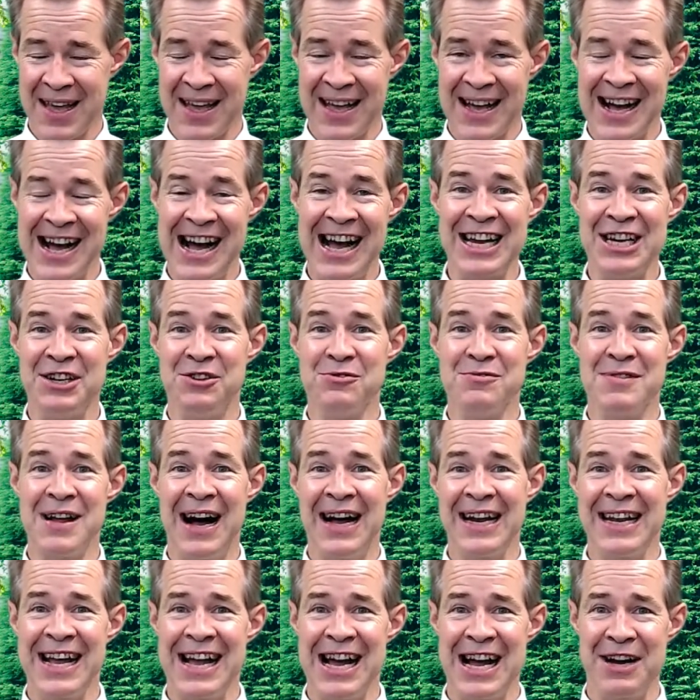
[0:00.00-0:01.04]
I do
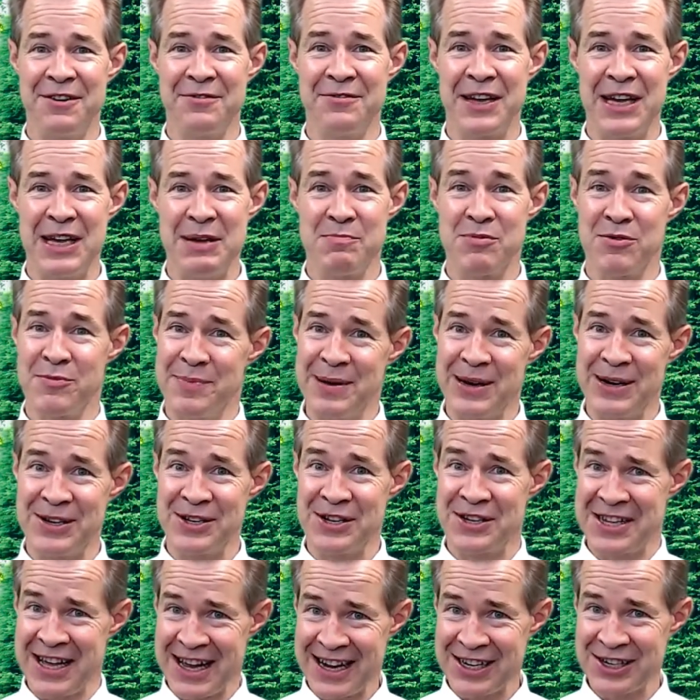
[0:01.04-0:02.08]
not have a prepared
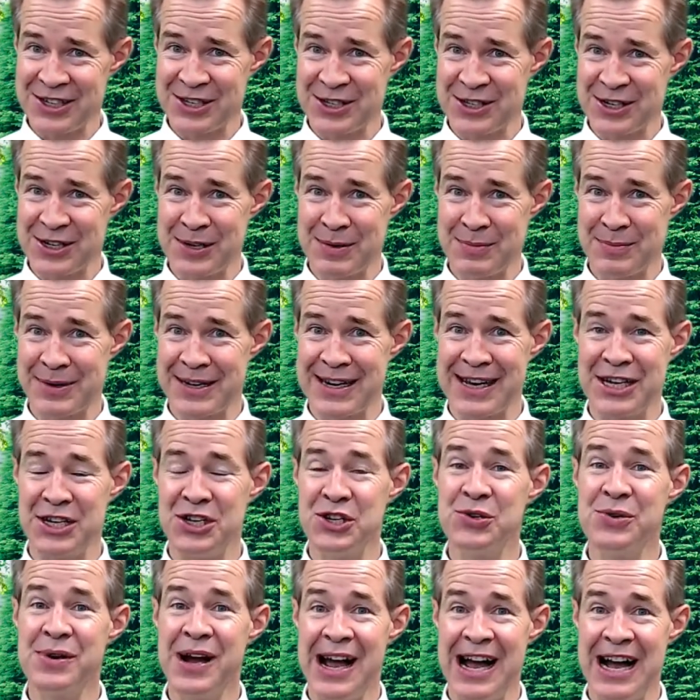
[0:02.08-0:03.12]
text, but I
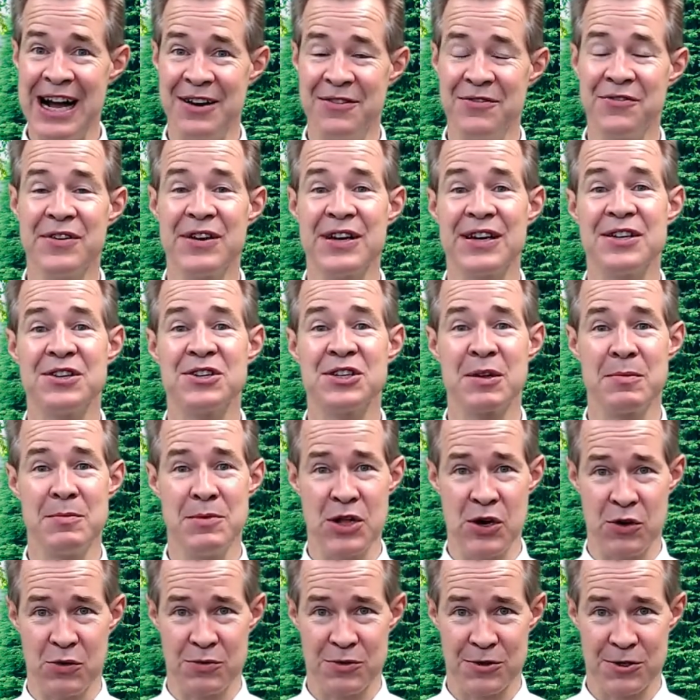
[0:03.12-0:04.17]
do have some
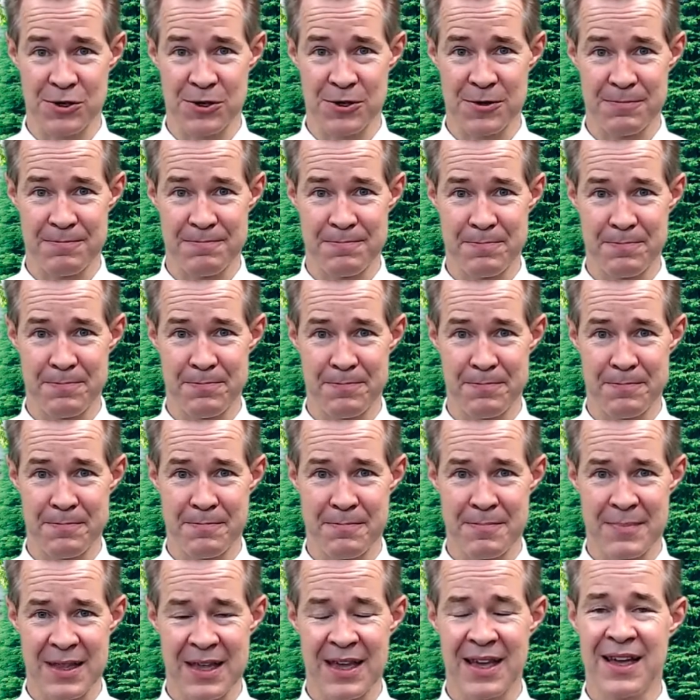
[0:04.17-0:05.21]
notes.
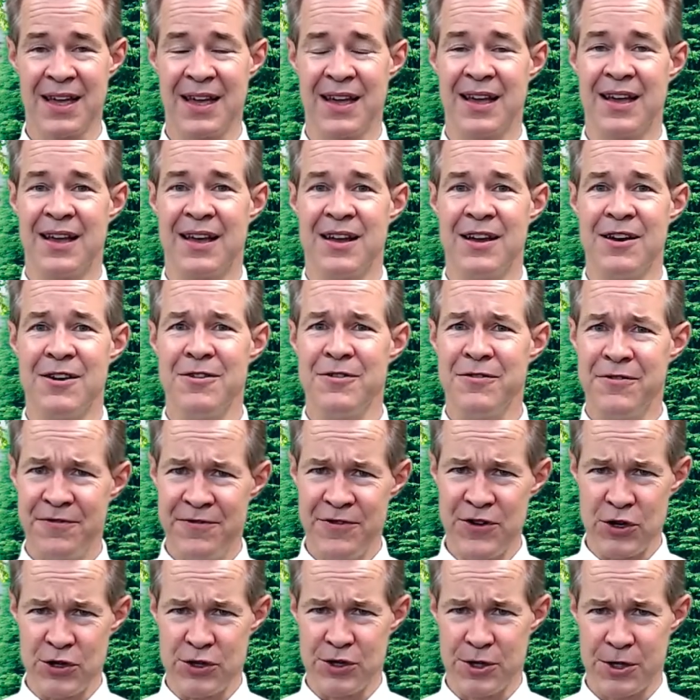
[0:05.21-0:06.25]

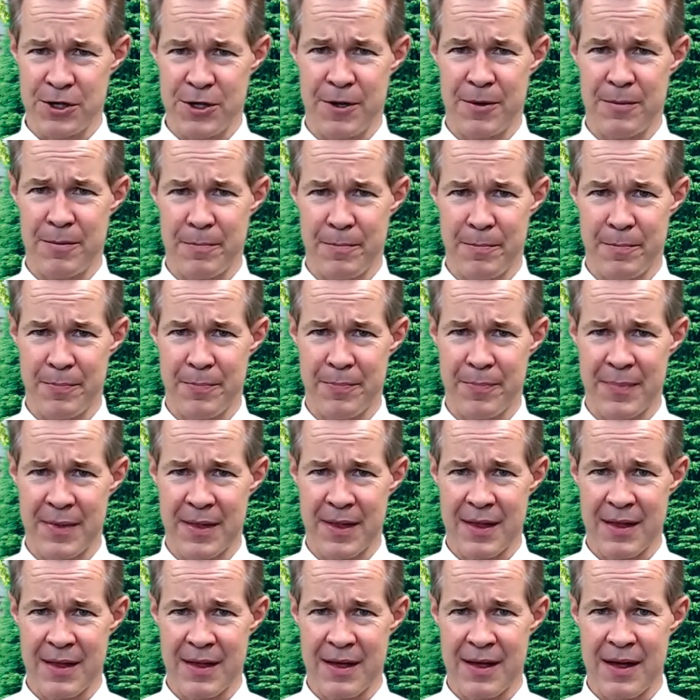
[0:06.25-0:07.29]
First,
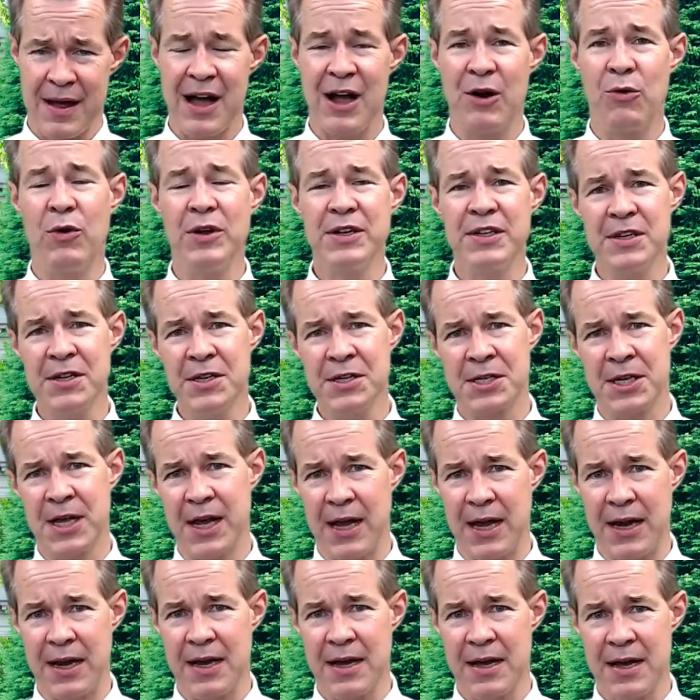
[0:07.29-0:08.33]
I want to
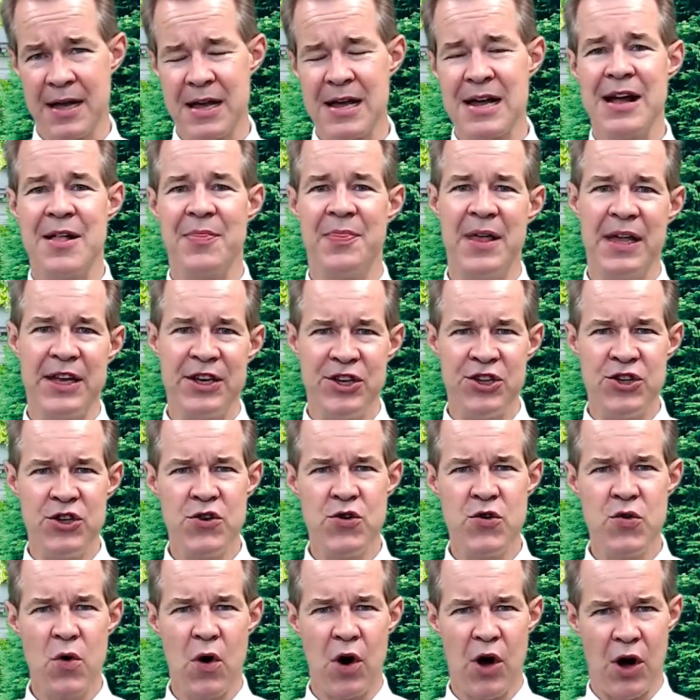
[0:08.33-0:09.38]
say that
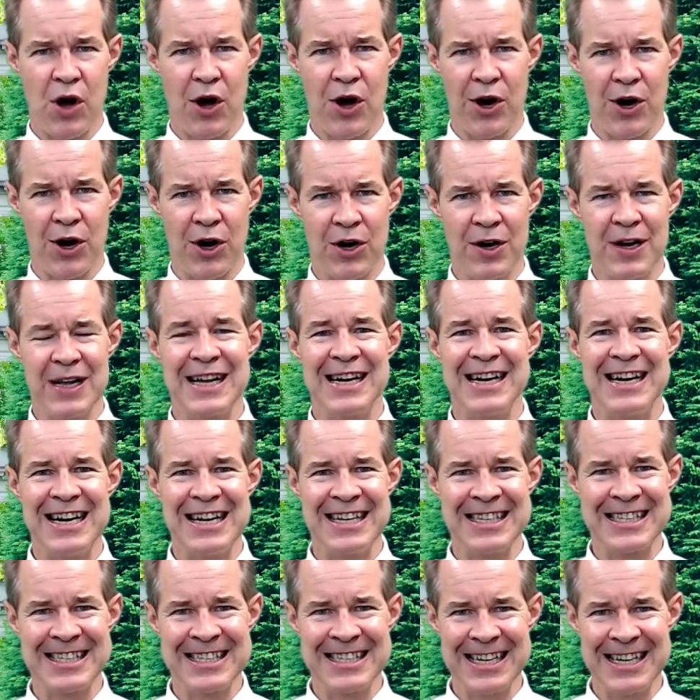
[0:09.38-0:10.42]
you are a
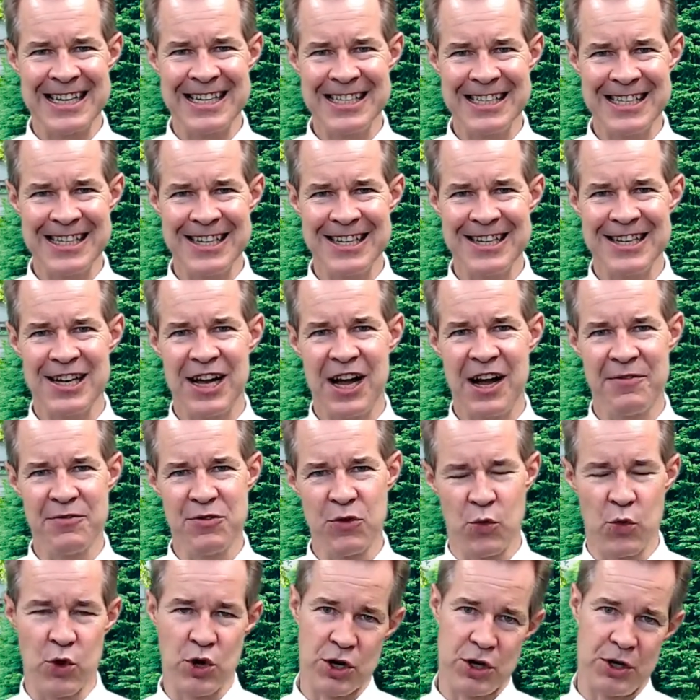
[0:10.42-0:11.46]
citizen of the
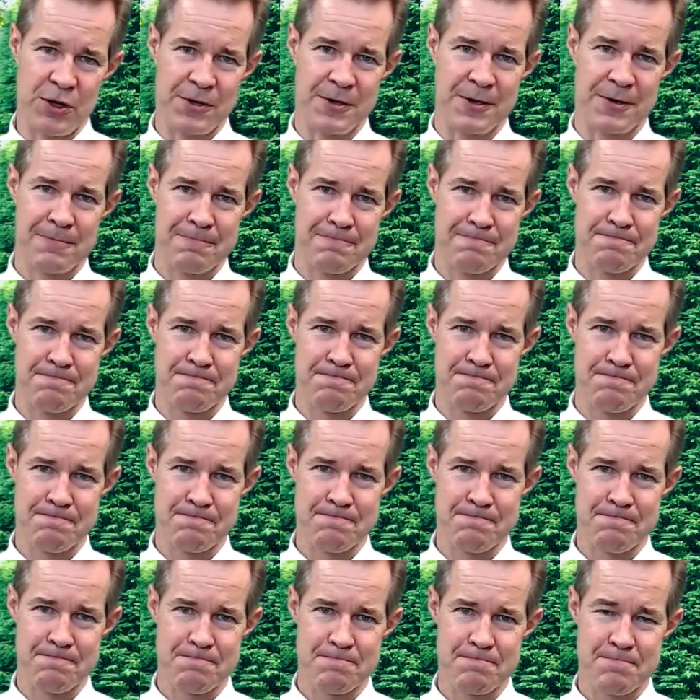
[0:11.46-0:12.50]
world.
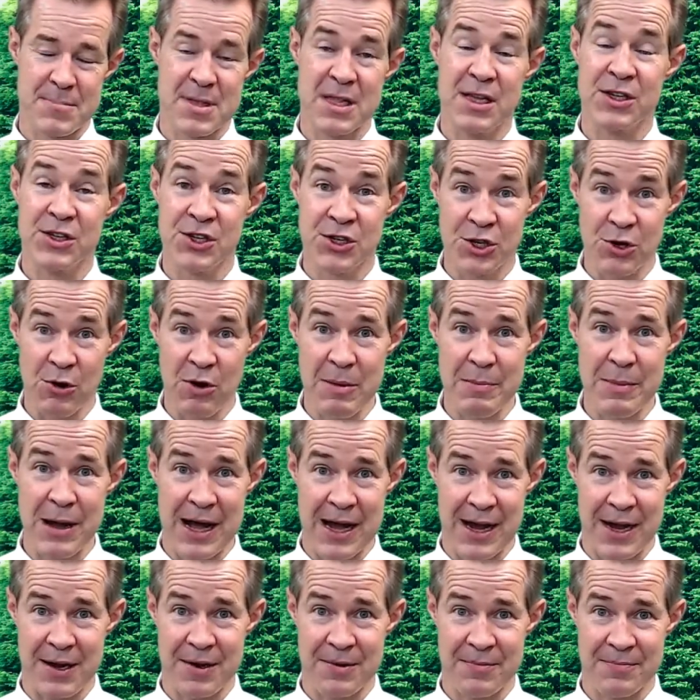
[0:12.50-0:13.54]
So am I.